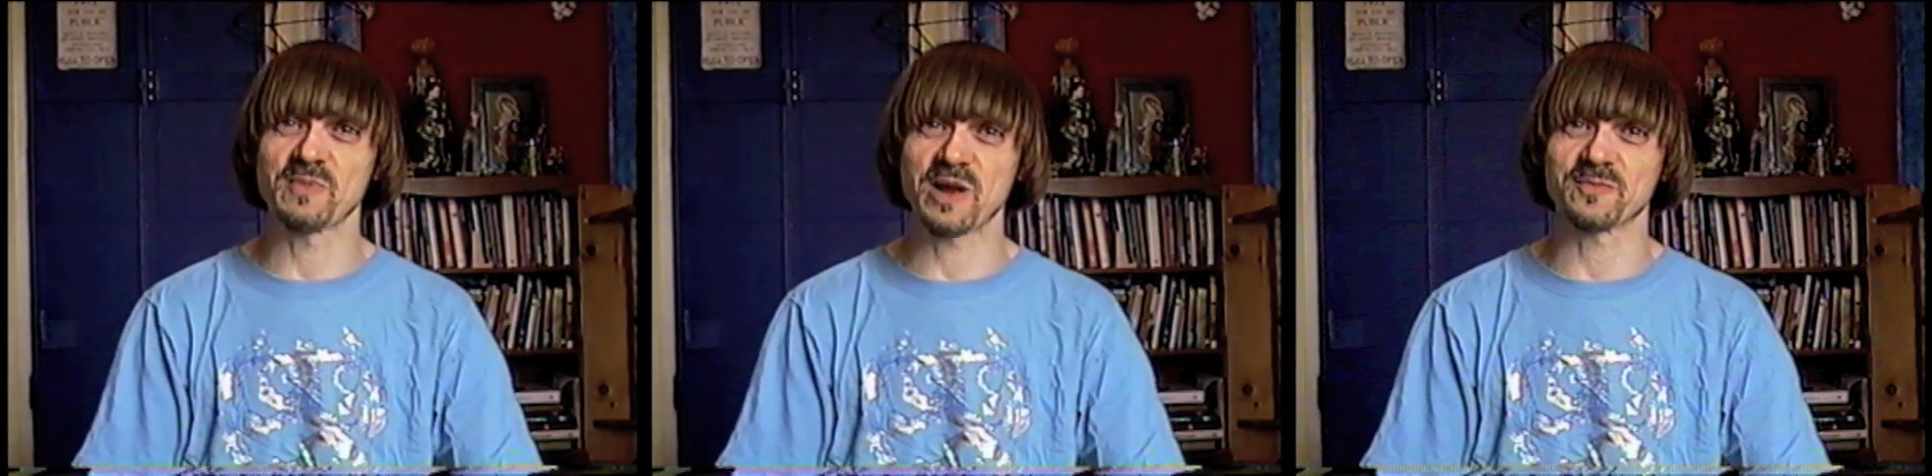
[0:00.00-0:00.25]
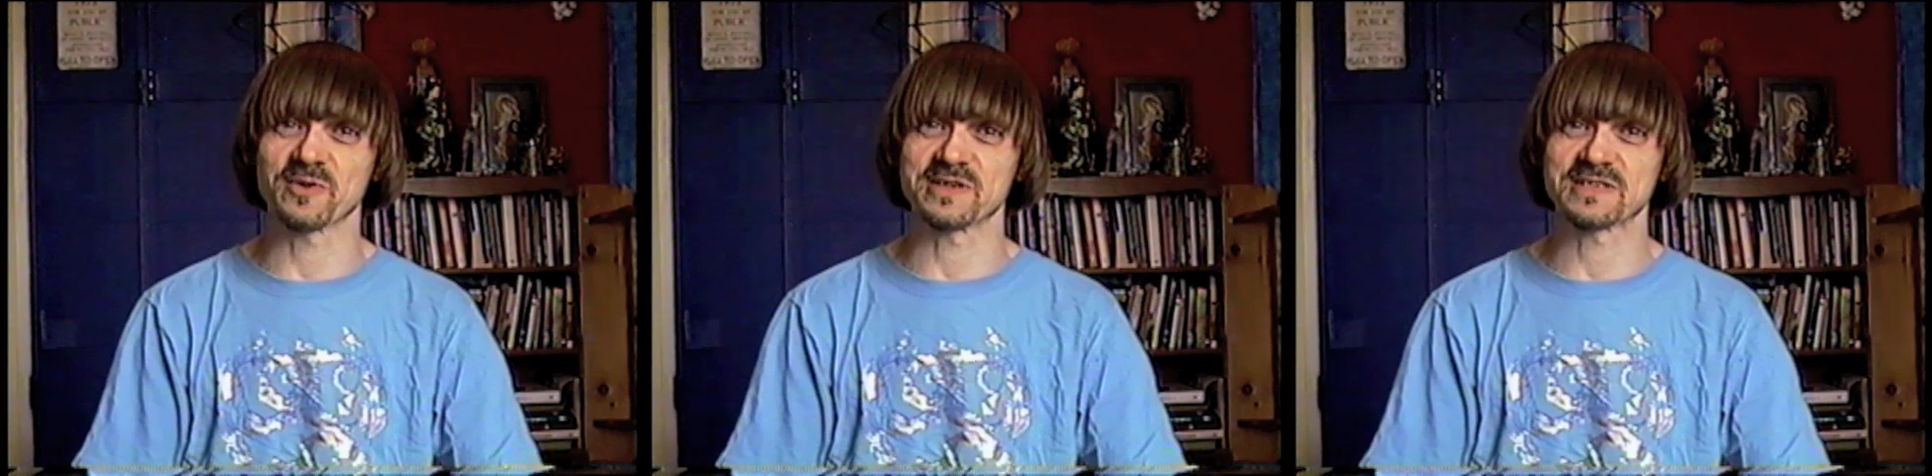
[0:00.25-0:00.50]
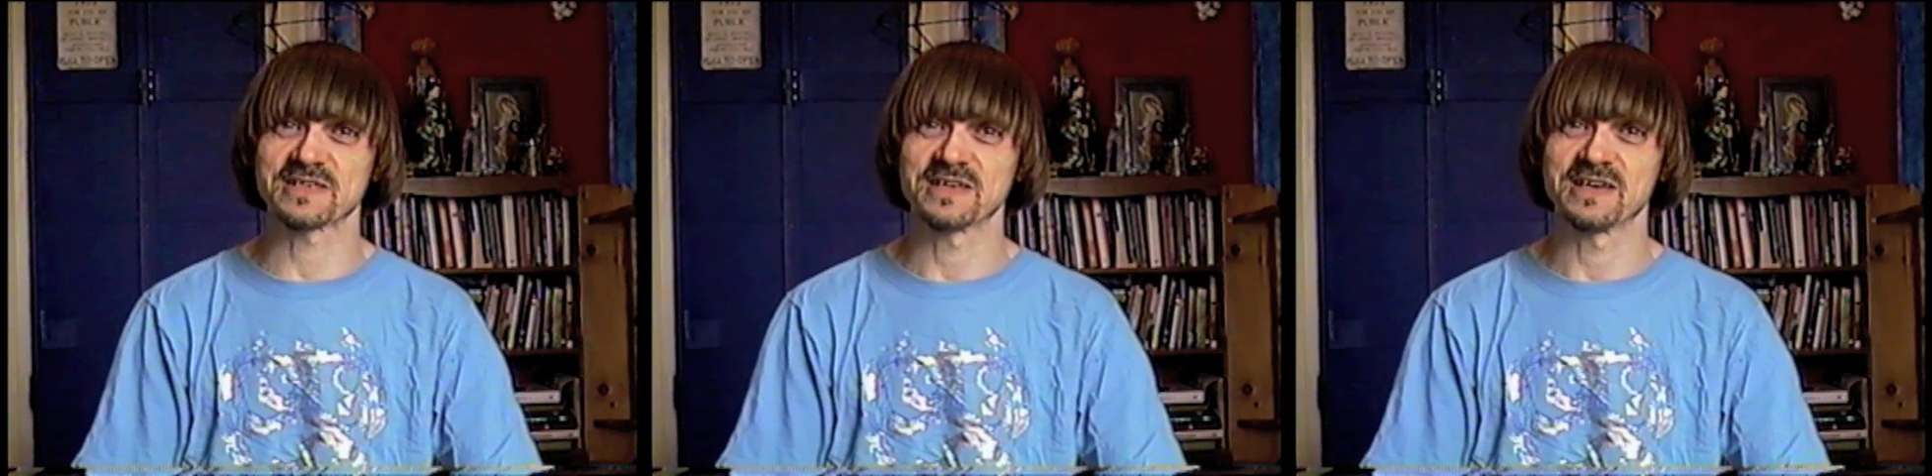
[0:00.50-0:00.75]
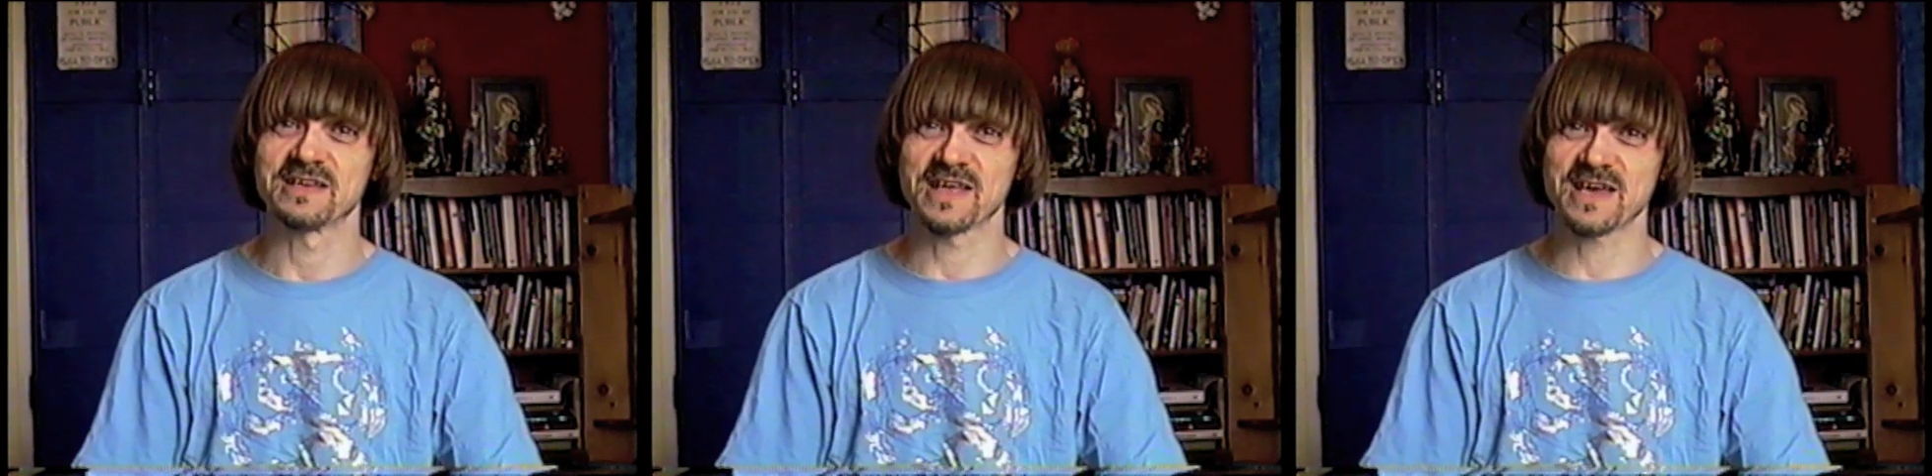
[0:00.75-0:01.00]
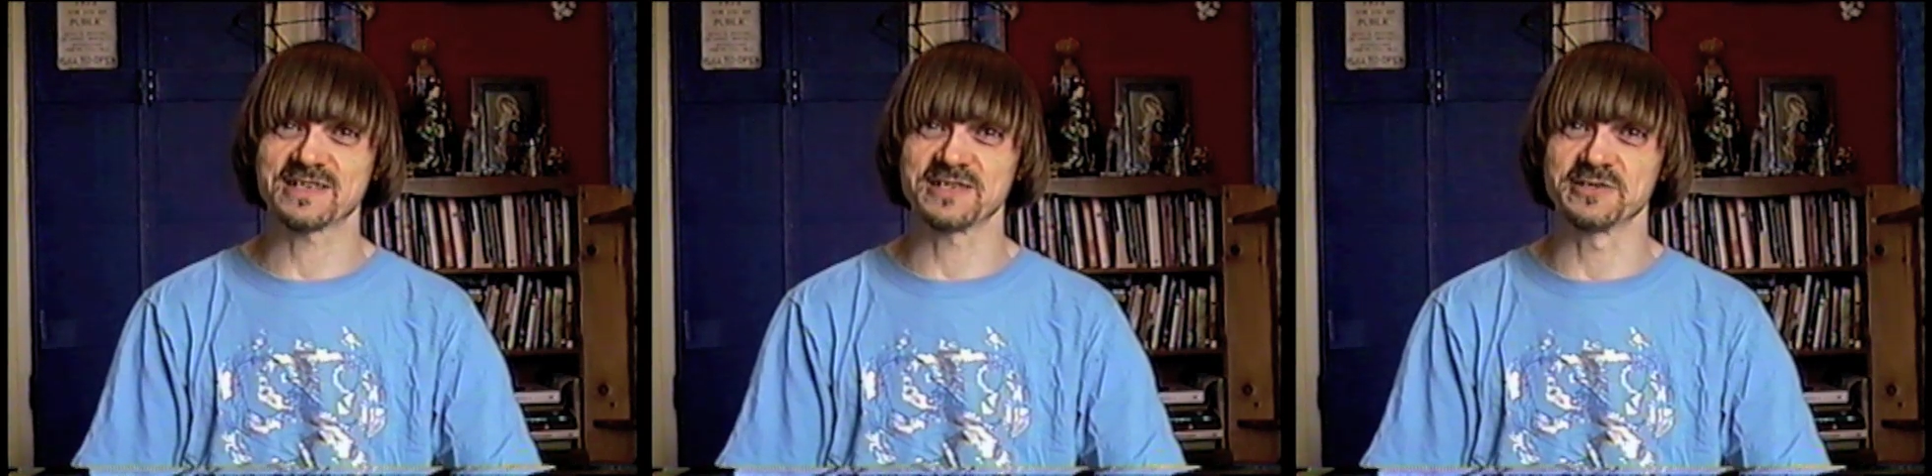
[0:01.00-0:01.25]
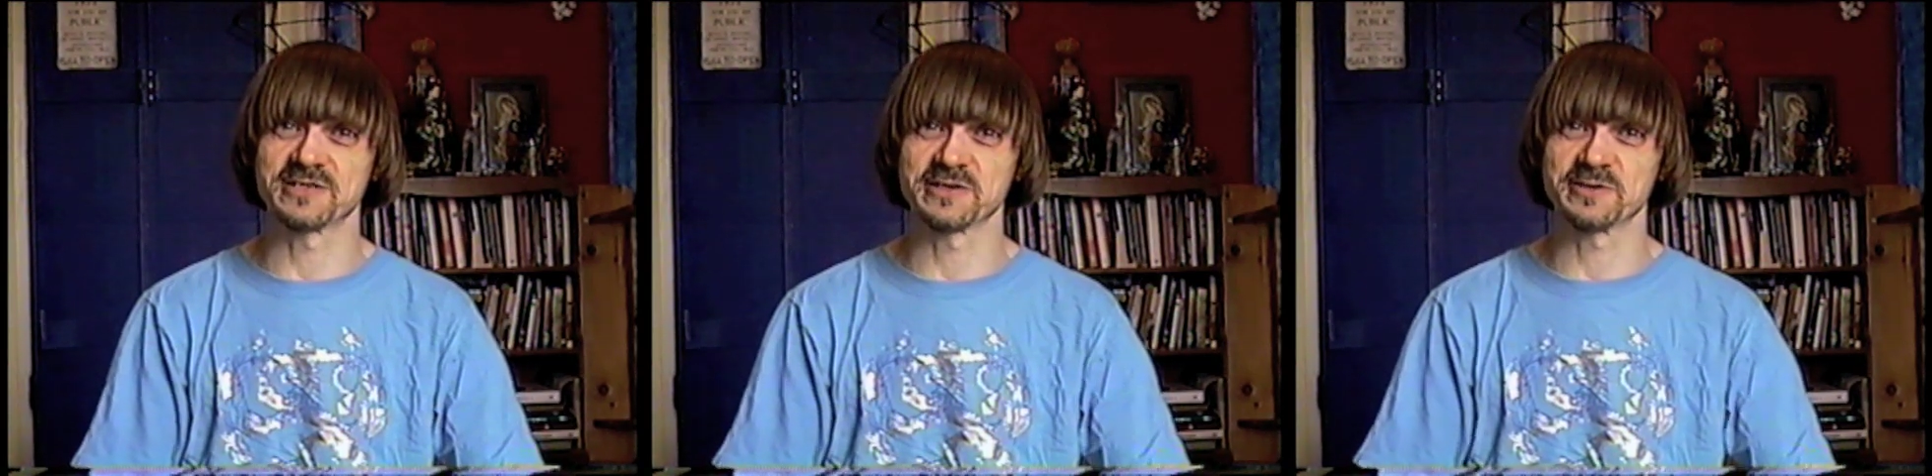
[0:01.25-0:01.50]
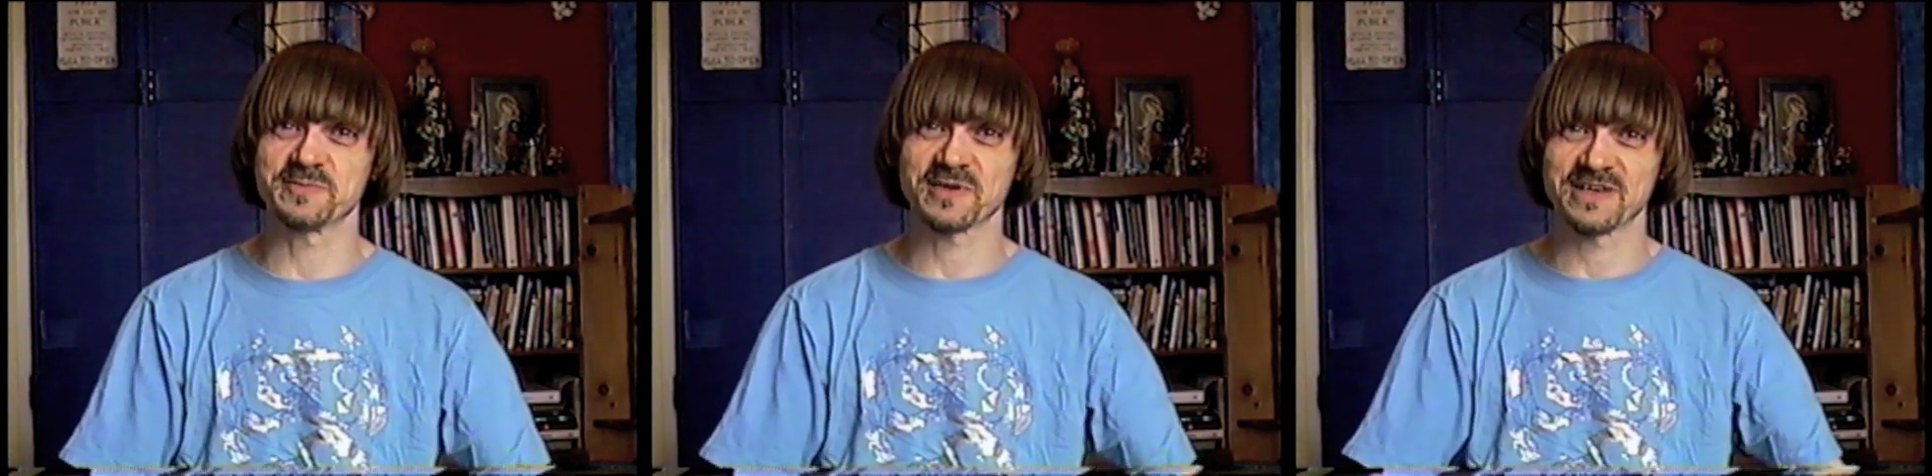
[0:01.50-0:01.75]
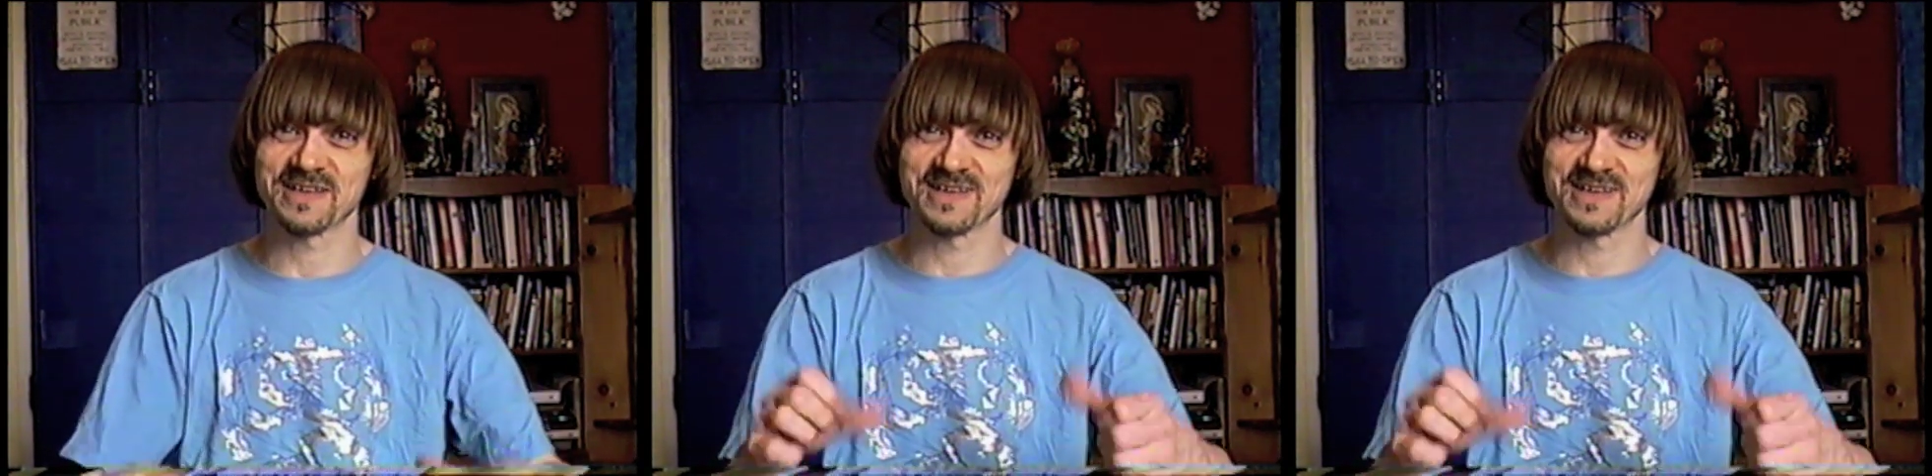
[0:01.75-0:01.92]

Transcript: memories. Thanks, YouTube.